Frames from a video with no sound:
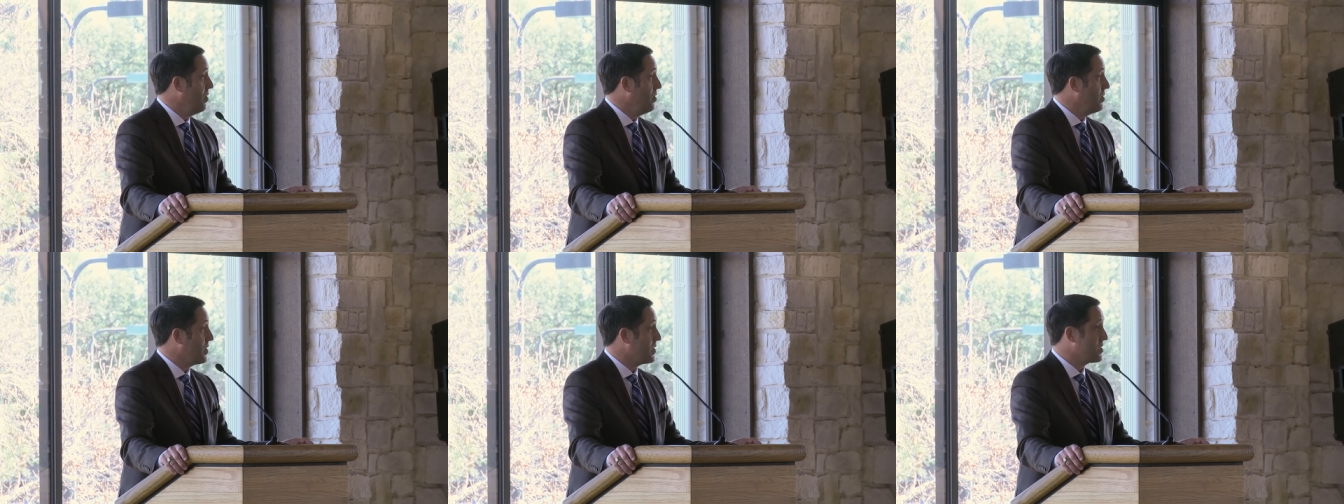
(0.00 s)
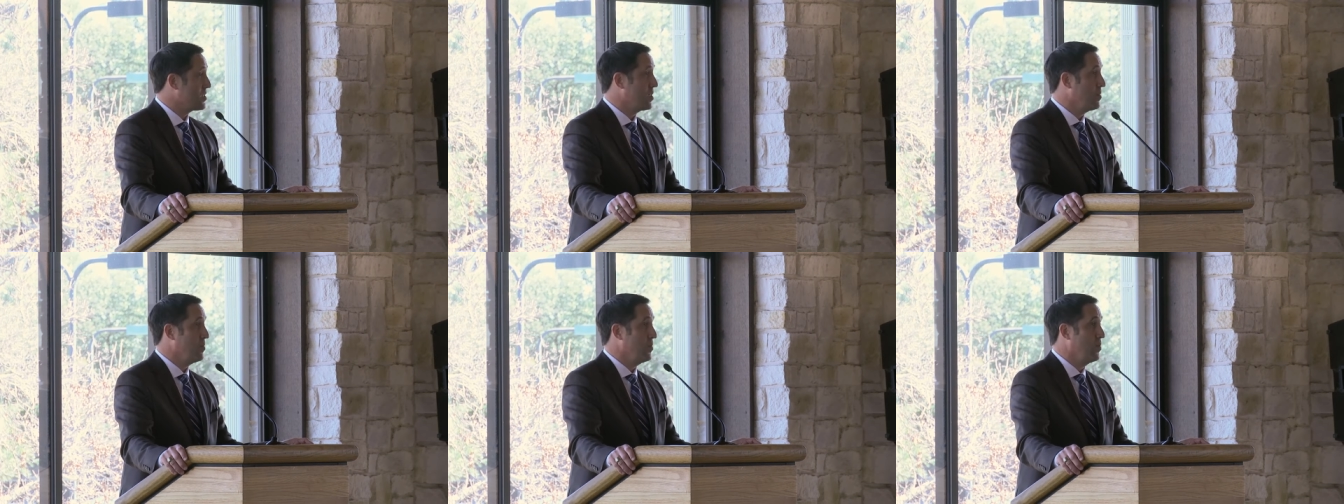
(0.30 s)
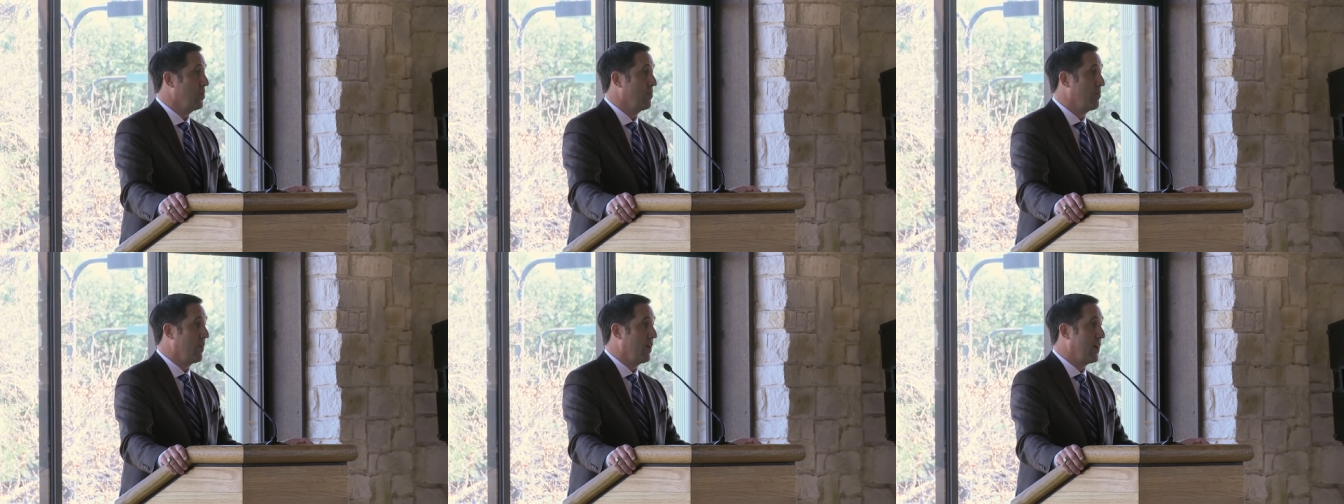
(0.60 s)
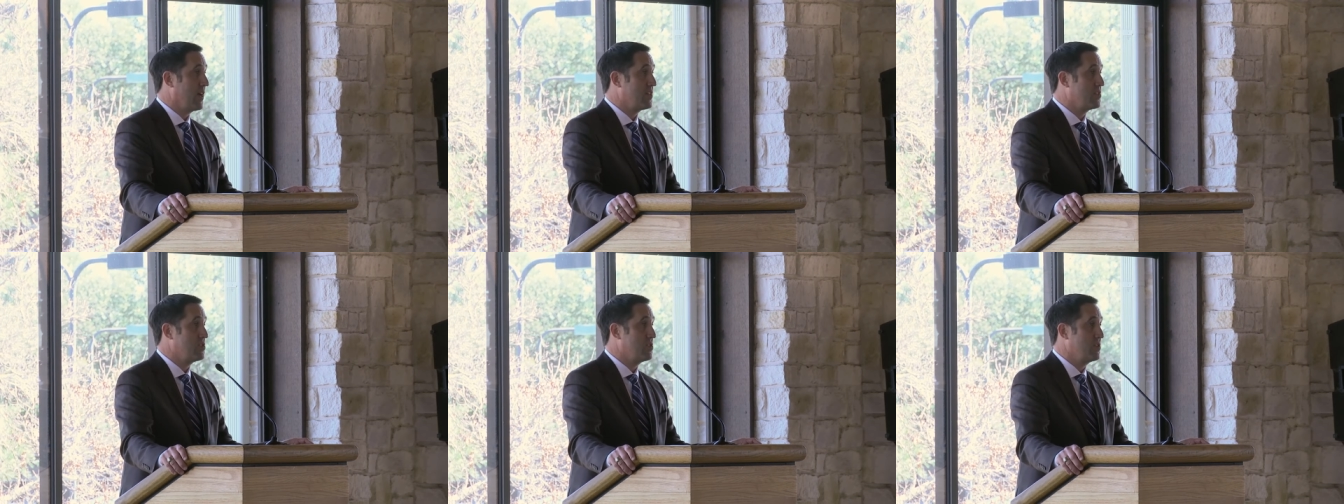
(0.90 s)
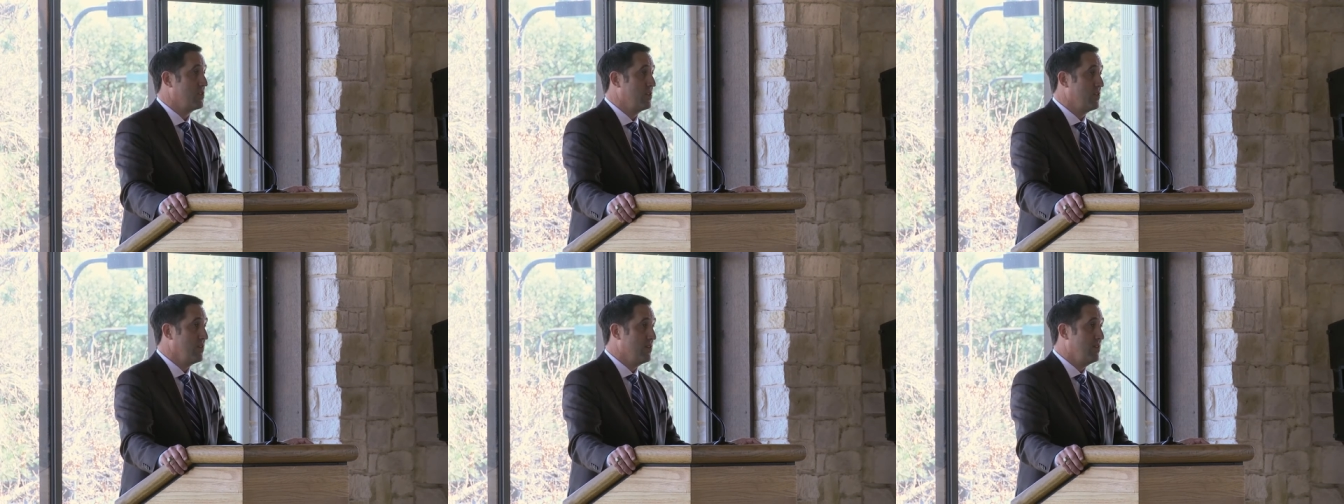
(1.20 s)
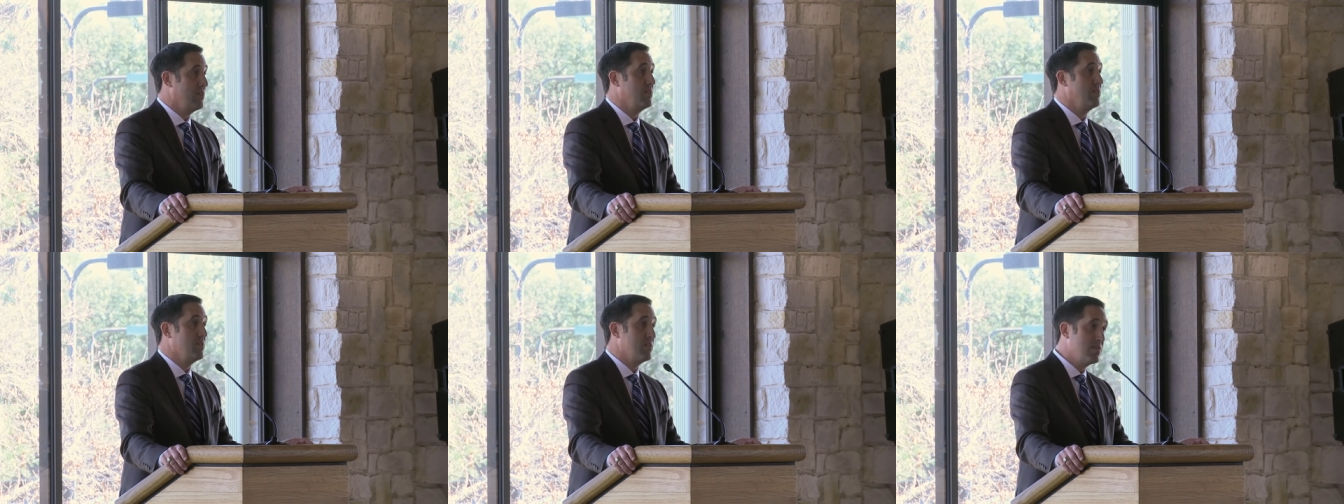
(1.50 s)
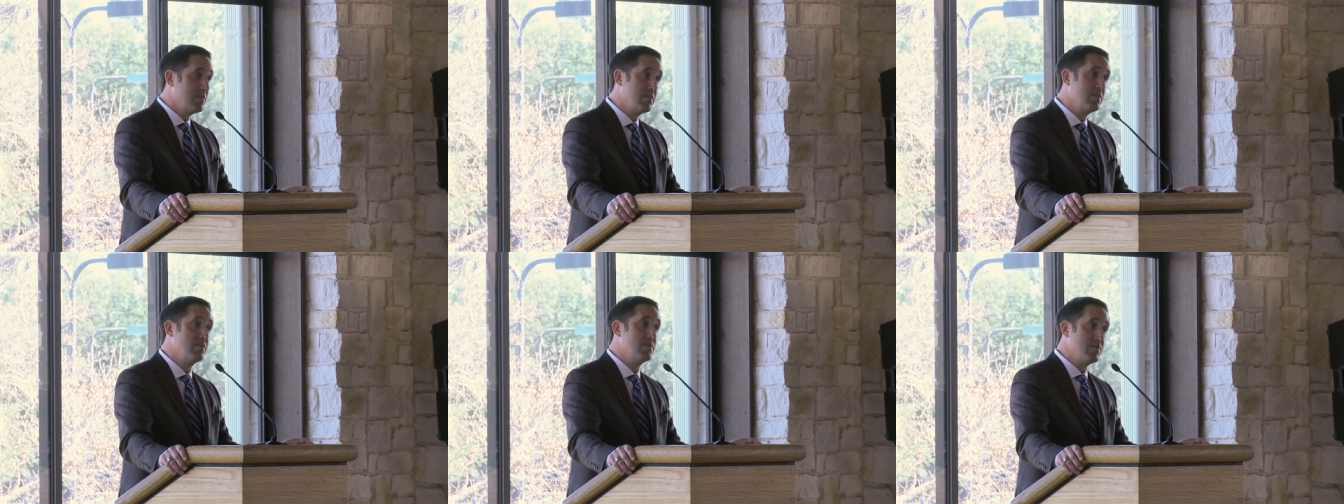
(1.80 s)
December of last year,
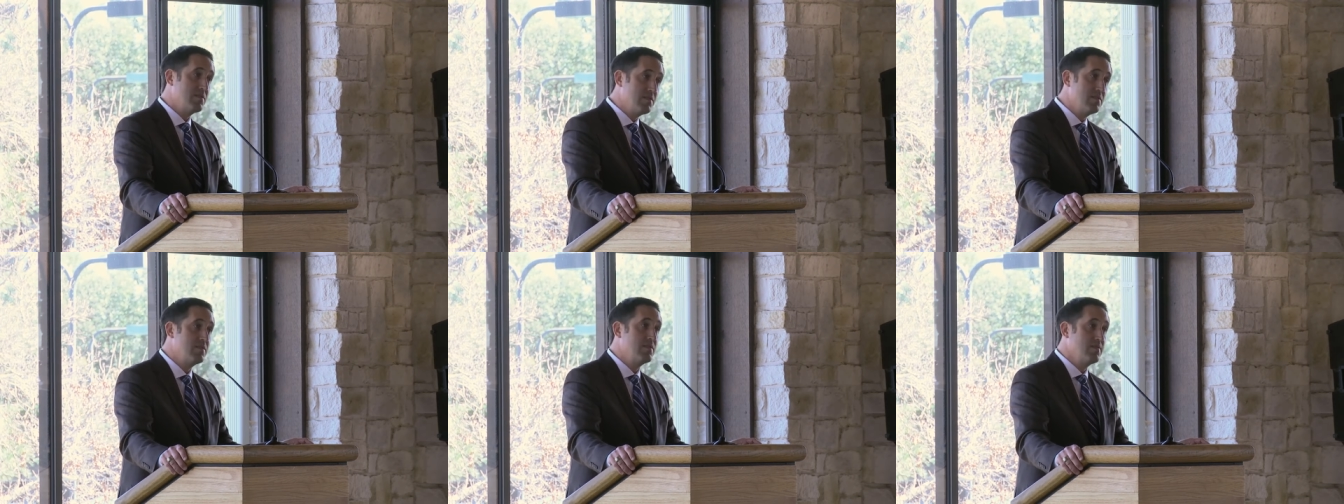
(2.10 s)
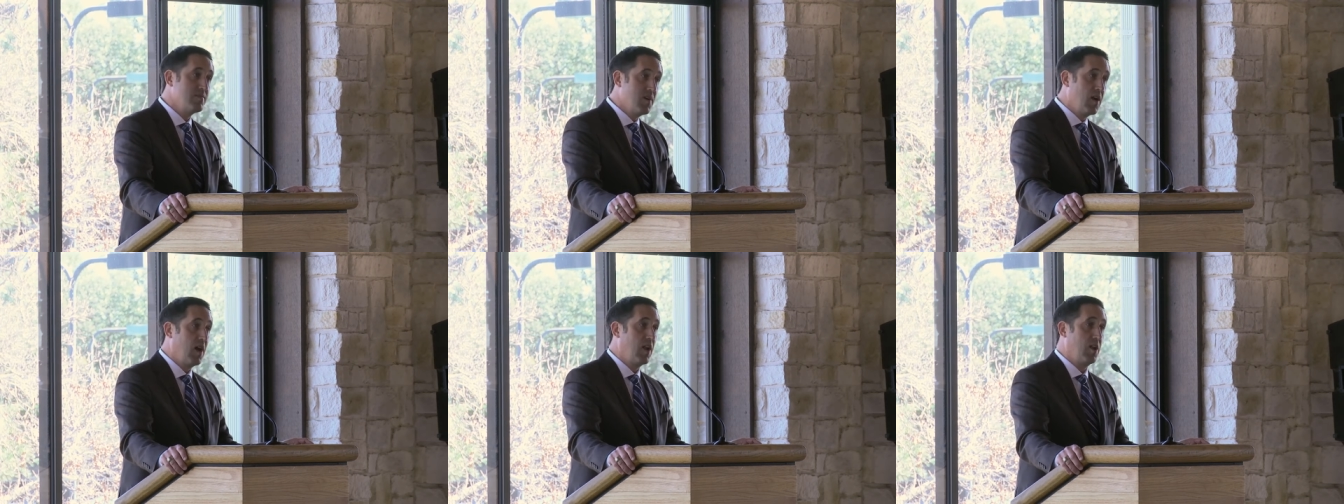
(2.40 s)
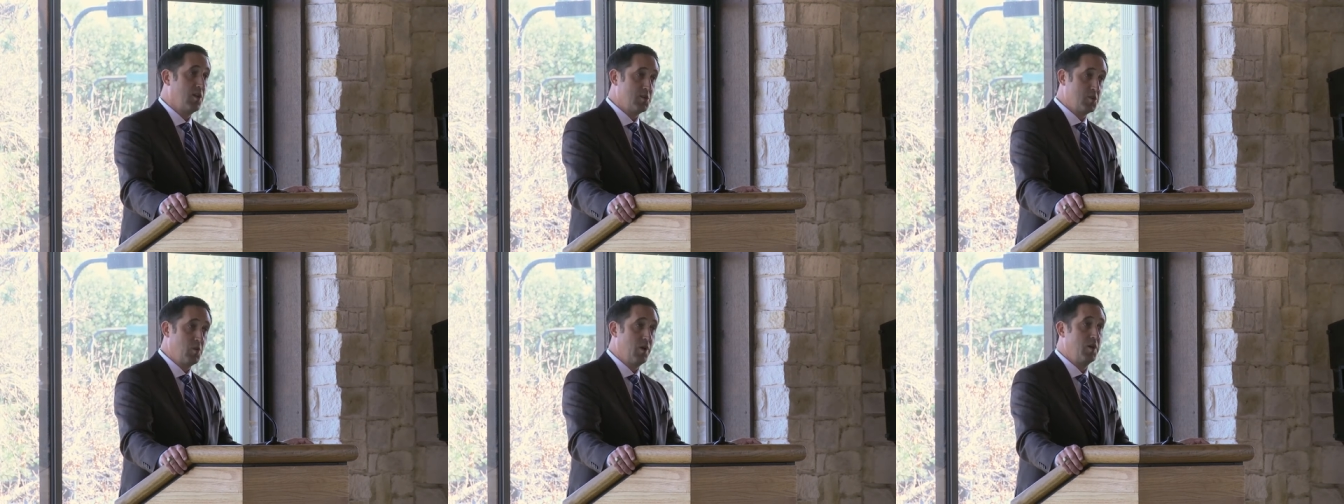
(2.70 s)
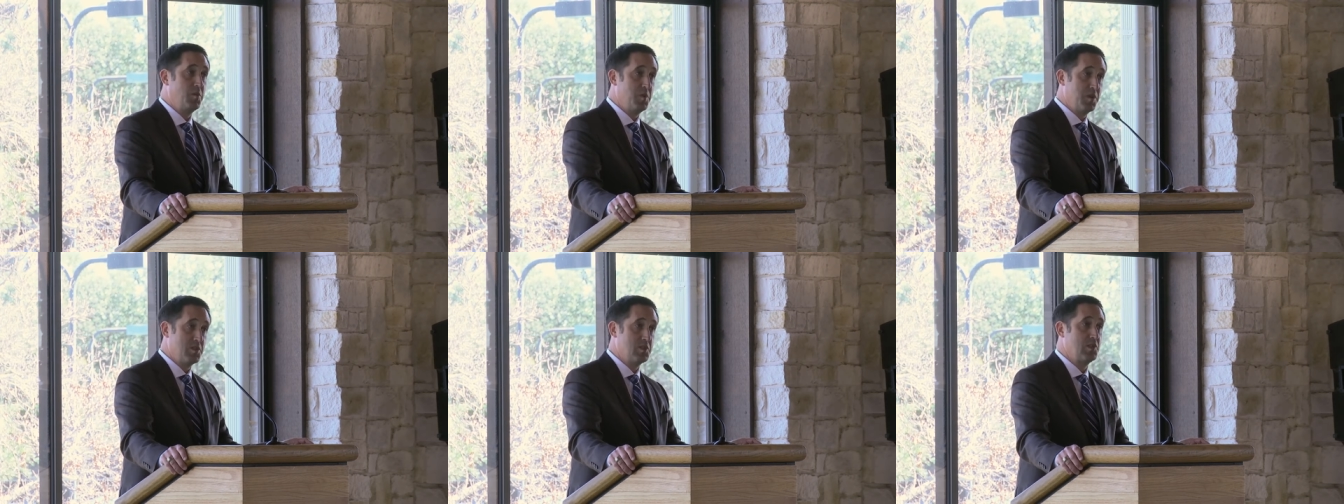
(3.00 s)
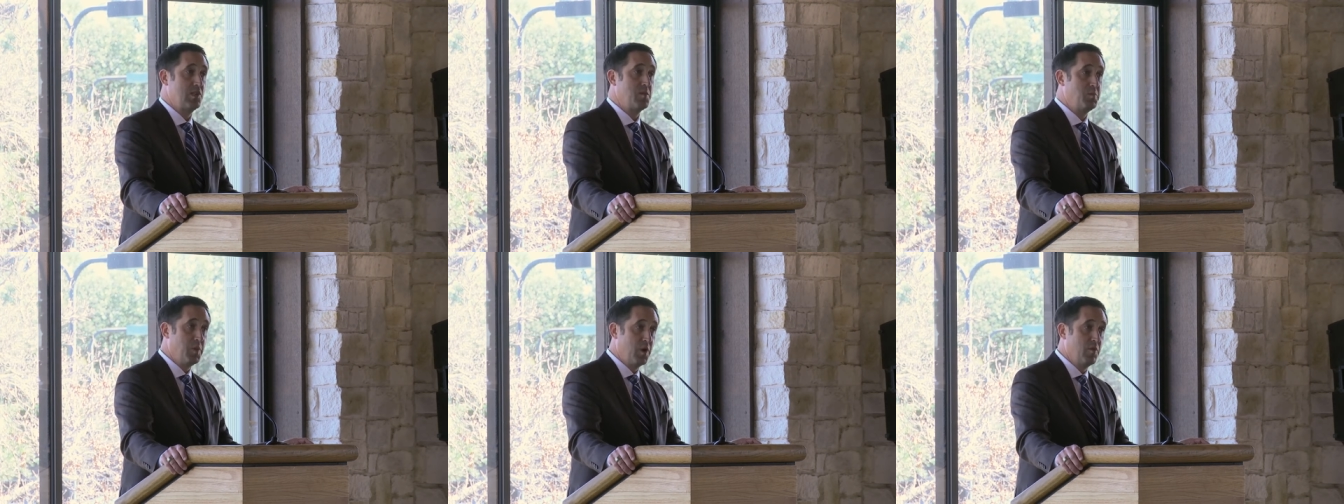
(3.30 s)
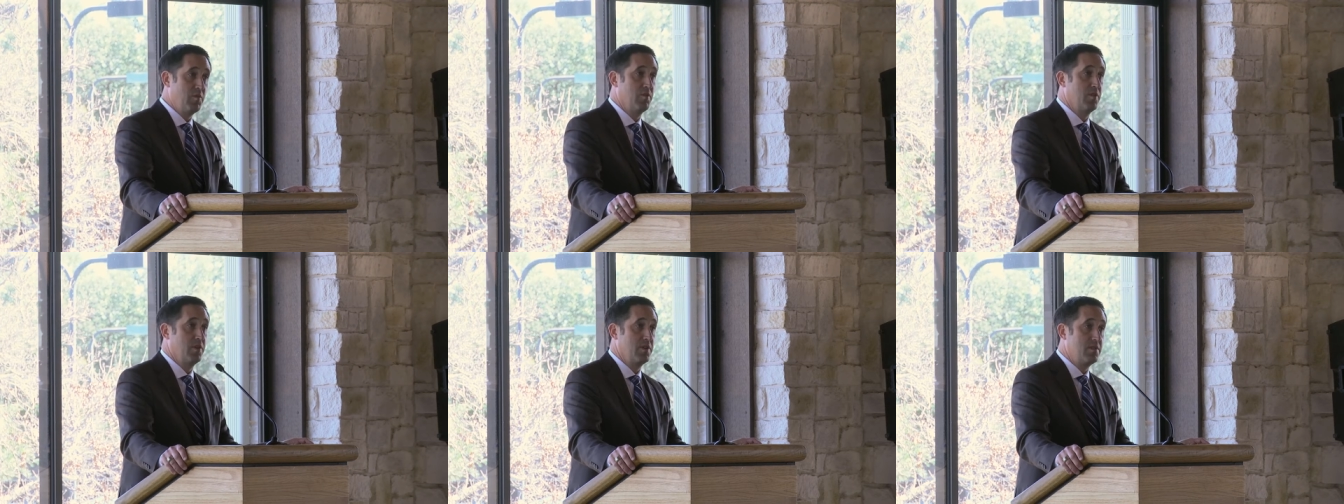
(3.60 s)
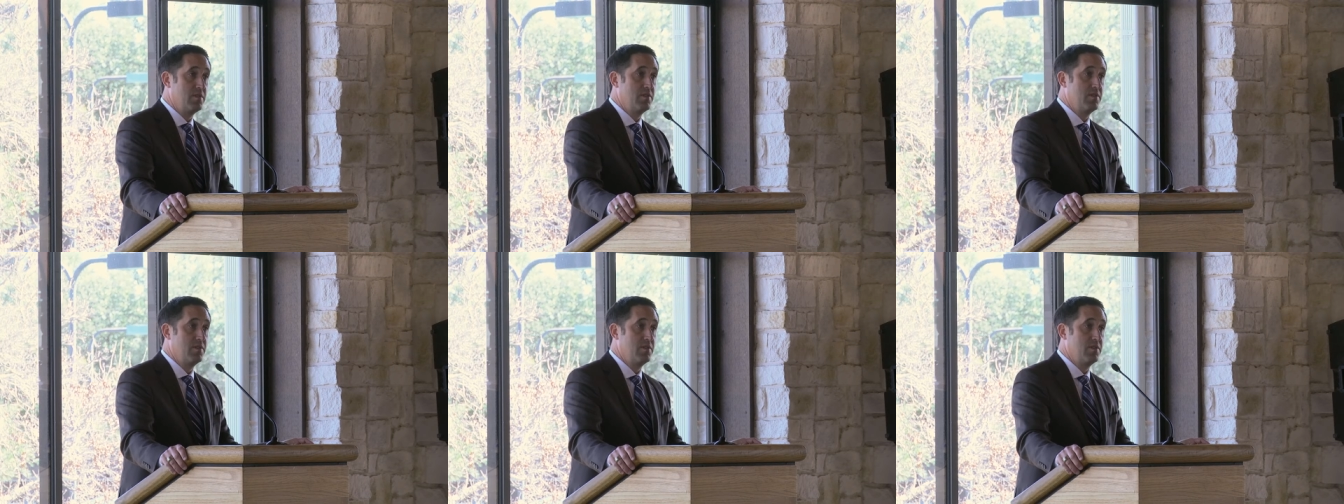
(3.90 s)
I lost quite a bit of sleep over it.